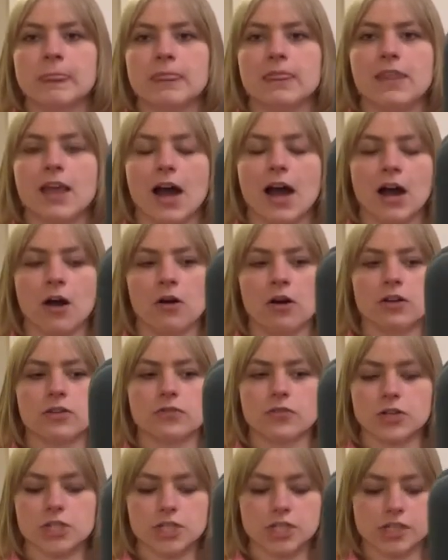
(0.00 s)
Now,
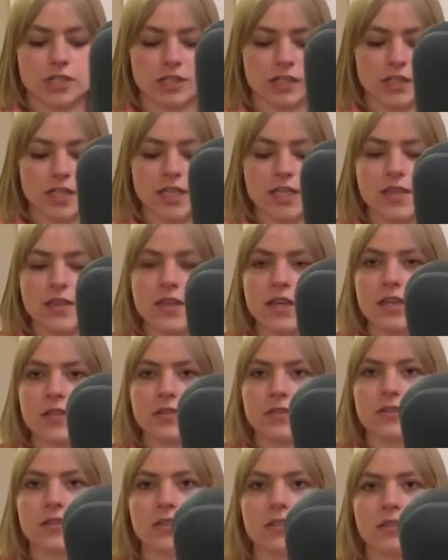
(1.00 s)
unfortunately,
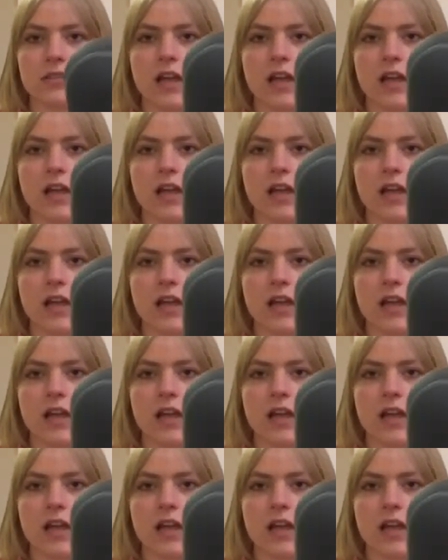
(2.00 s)
this